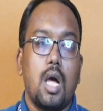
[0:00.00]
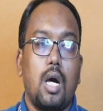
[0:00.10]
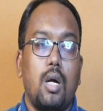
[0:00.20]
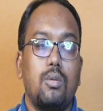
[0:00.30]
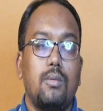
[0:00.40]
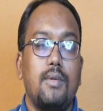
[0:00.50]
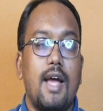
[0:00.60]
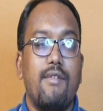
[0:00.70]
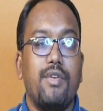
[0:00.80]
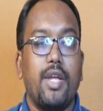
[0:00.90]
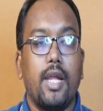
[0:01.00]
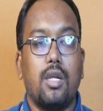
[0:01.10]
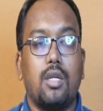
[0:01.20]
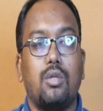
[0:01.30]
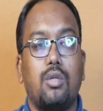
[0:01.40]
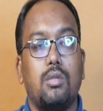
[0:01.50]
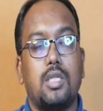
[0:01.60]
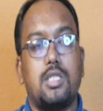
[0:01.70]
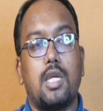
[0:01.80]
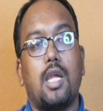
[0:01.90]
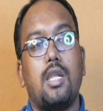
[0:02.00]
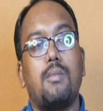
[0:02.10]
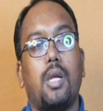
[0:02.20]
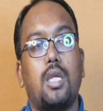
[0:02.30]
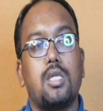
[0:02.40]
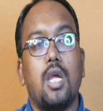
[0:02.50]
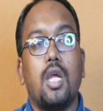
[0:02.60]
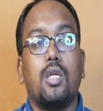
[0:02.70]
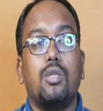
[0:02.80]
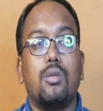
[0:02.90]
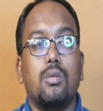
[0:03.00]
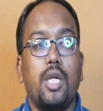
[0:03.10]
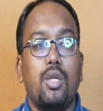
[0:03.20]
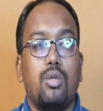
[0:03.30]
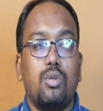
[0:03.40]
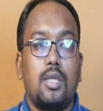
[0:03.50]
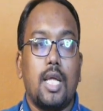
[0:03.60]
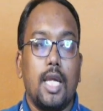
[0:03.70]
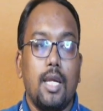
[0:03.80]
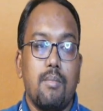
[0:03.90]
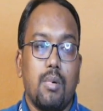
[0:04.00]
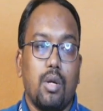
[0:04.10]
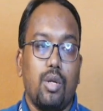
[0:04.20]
How to navigate to the second page? You need to type